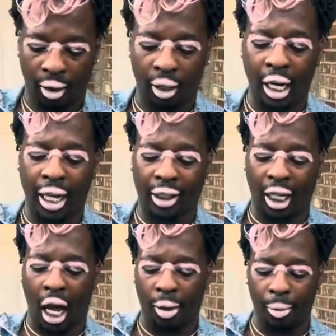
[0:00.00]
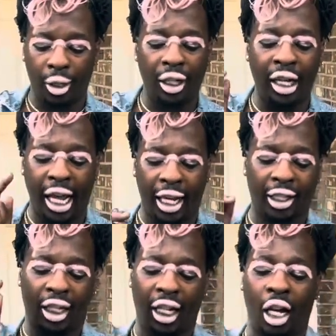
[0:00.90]
Next top,
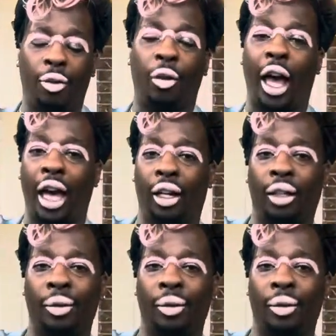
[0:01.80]
next level hair.